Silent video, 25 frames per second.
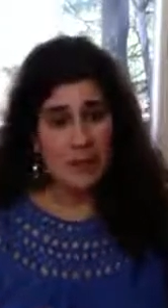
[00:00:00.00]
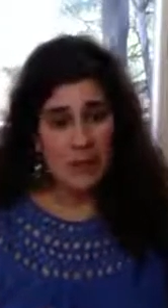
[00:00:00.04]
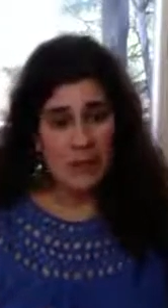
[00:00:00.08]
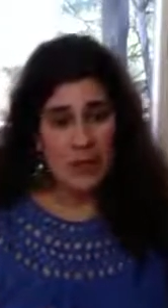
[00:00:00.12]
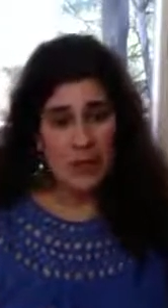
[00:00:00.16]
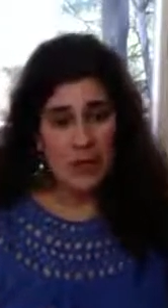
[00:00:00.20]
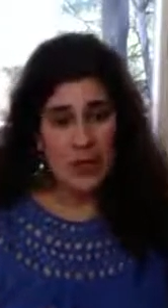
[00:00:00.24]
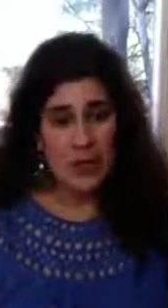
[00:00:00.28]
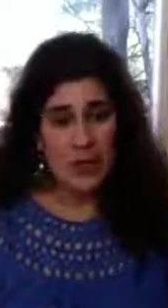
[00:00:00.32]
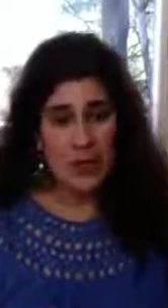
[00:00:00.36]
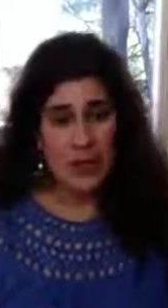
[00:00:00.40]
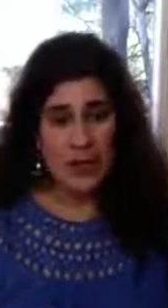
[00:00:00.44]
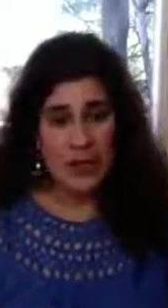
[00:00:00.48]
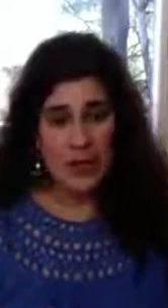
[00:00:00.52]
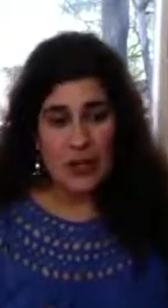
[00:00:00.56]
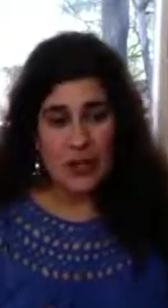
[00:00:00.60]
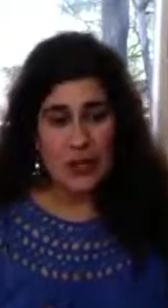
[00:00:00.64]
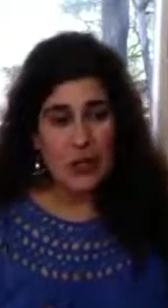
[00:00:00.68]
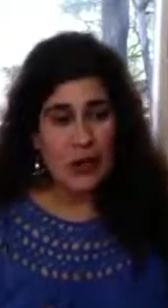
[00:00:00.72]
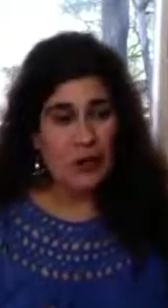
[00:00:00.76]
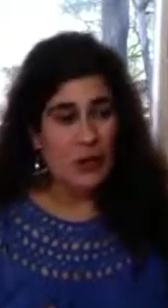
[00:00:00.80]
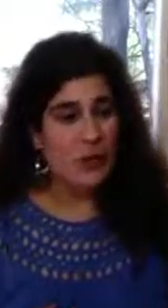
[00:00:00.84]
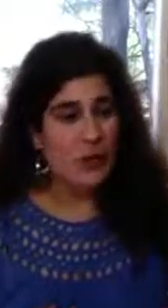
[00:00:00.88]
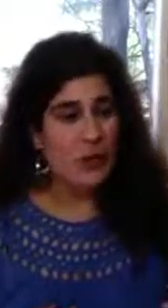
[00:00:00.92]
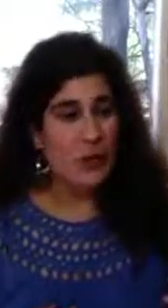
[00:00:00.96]
cook
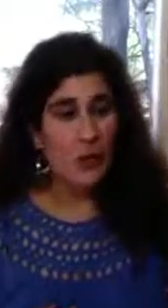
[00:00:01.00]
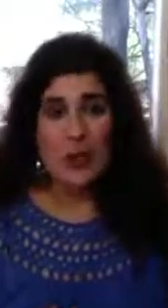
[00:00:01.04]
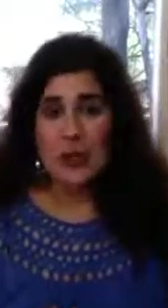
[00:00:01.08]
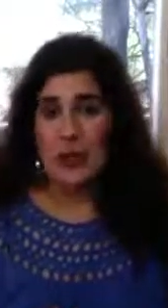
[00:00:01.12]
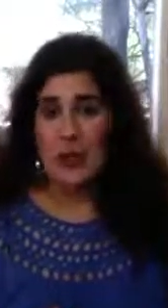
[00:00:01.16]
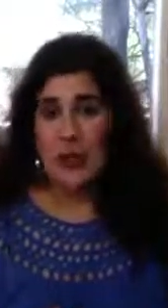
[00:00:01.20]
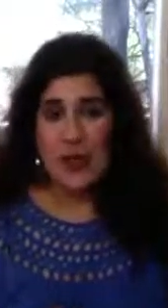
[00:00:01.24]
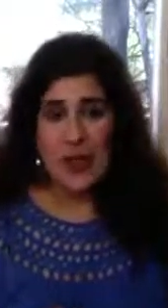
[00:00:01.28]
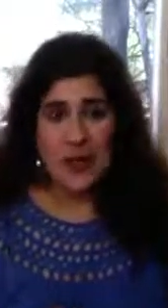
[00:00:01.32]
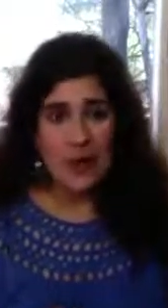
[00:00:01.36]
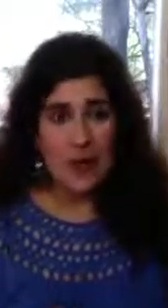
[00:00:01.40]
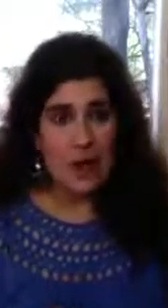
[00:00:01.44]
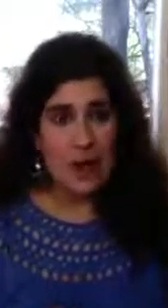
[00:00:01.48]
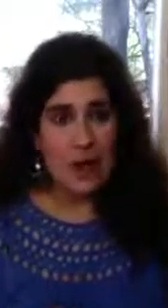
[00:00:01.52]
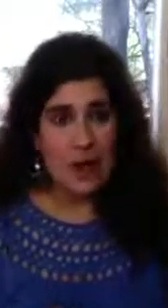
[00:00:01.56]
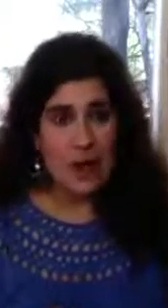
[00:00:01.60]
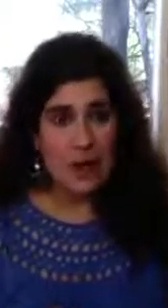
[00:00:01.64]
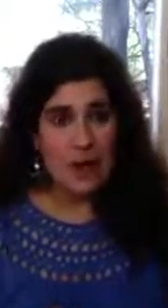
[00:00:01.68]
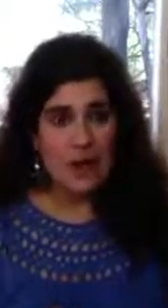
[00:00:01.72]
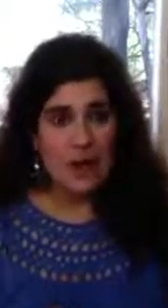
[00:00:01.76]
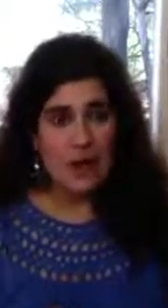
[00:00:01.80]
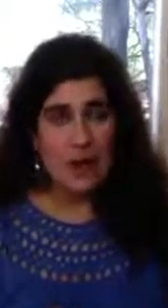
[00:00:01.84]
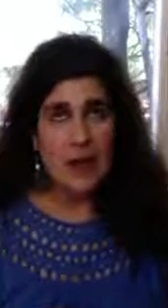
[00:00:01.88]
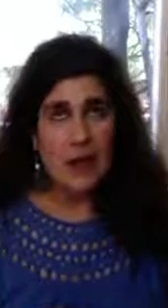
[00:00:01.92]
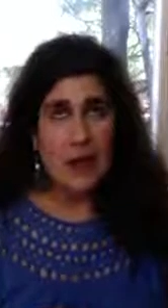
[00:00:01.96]
or you don't cook at
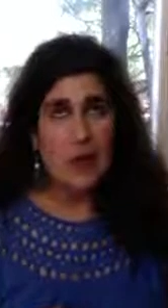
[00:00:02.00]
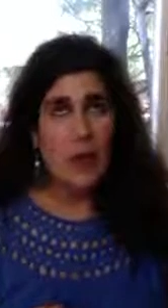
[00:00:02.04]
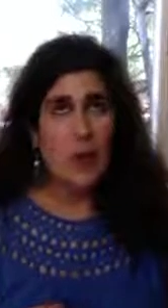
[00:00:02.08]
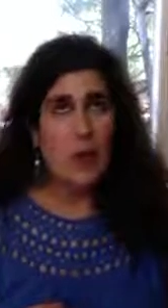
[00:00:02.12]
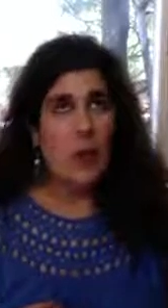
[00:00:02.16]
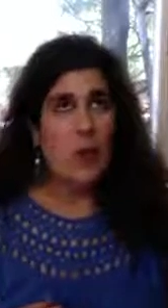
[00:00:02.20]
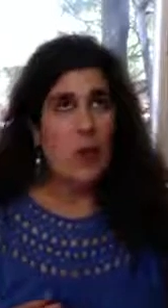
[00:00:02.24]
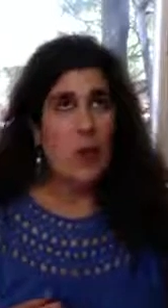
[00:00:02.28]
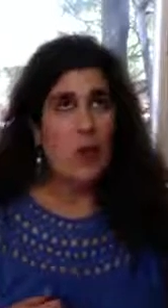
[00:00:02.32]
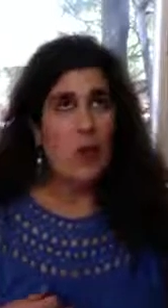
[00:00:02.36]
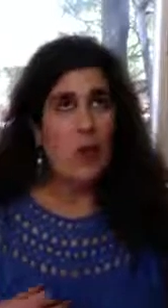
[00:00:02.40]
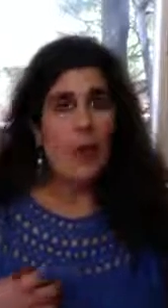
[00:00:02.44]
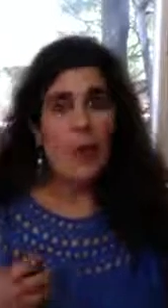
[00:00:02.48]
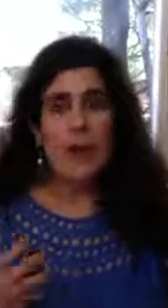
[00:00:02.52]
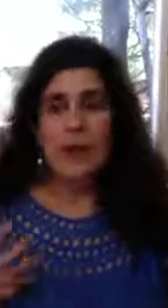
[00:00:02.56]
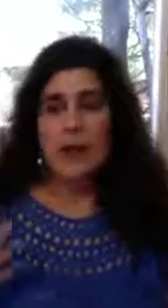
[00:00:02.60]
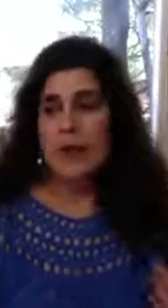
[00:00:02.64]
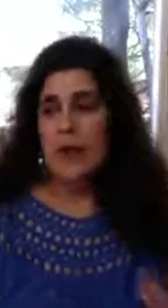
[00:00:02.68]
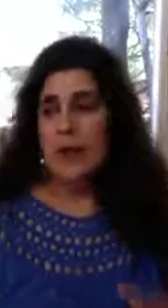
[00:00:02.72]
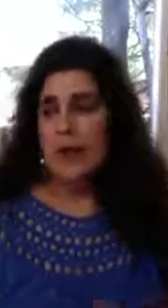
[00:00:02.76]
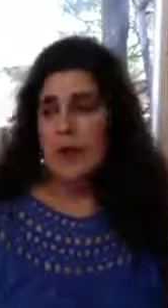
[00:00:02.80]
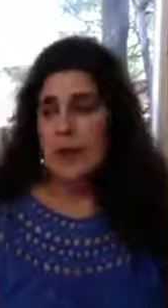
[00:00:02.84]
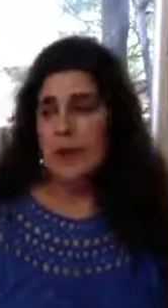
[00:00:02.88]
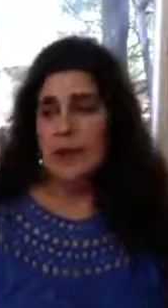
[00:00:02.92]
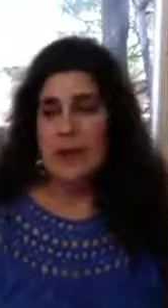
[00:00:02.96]
all, or
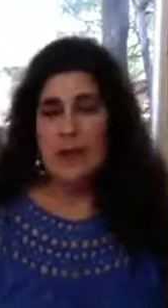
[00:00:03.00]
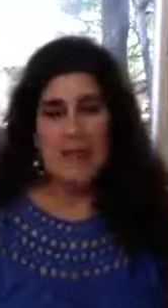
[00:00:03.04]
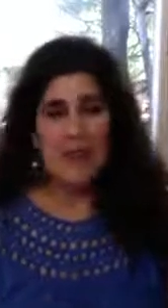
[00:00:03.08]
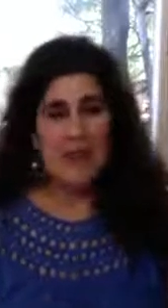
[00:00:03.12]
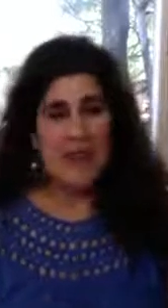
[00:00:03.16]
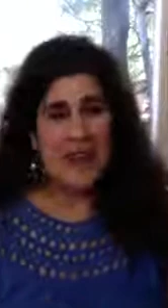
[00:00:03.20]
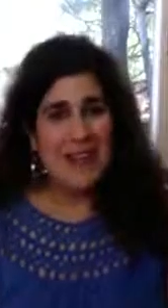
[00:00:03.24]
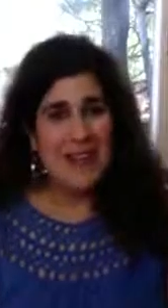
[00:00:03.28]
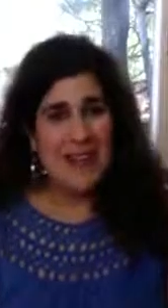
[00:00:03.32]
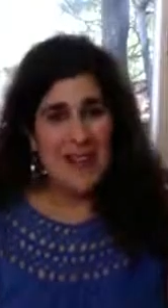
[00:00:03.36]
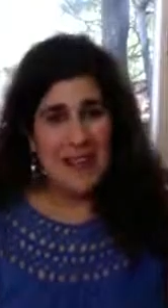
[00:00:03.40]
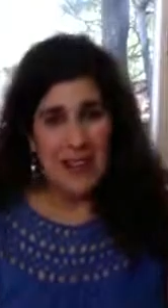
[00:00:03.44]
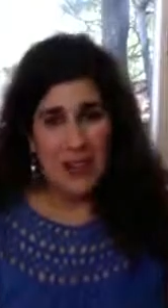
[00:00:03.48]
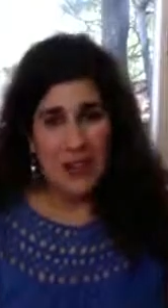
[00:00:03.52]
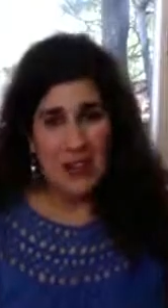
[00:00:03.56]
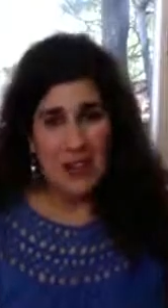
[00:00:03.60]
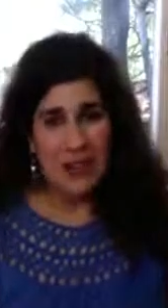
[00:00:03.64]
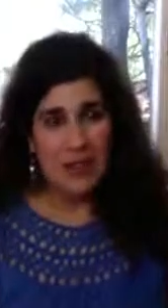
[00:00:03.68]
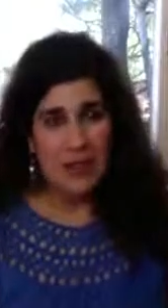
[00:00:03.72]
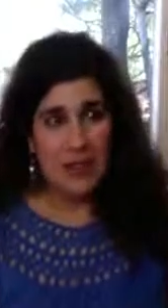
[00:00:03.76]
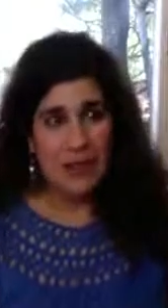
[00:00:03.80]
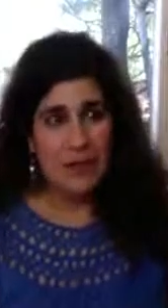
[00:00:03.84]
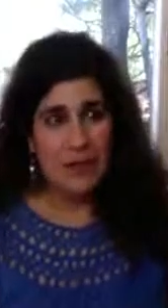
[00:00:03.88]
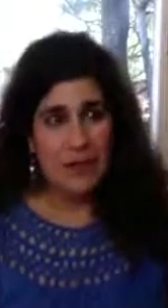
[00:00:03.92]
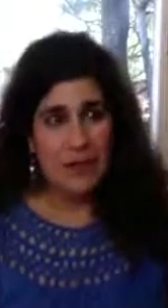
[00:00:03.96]
you've been baking and
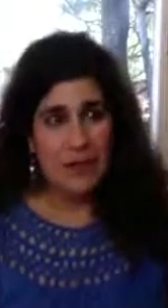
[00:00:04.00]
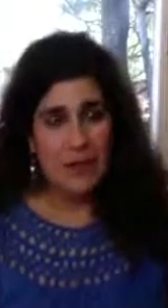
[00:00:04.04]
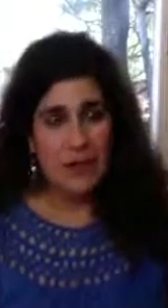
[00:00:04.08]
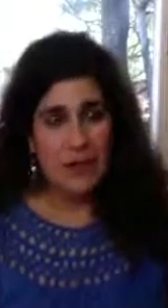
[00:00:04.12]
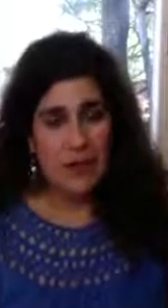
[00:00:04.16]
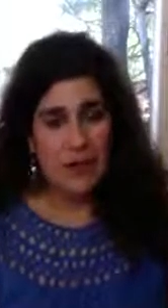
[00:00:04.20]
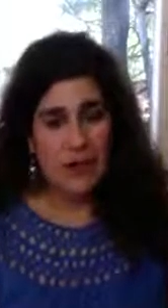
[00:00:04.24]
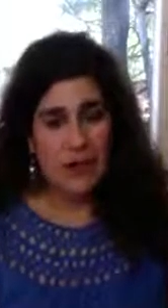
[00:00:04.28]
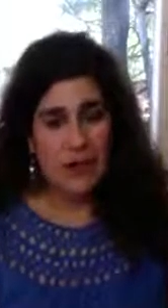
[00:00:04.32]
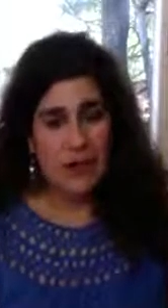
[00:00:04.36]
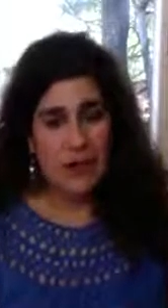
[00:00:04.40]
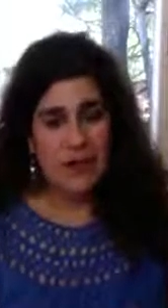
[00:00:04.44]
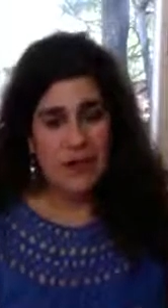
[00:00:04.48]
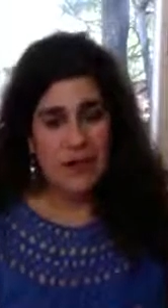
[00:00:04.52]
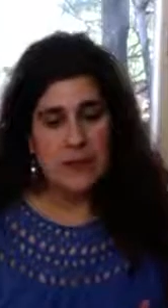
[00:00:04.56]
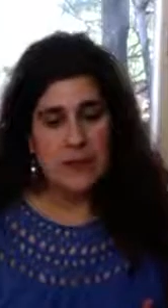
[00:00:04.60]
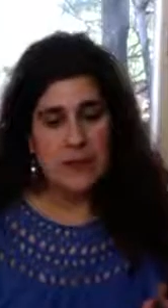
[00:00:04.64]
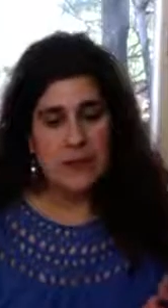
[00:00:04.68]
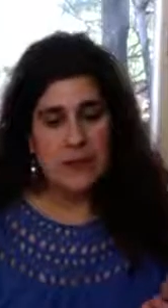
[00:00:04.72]
cooking for years.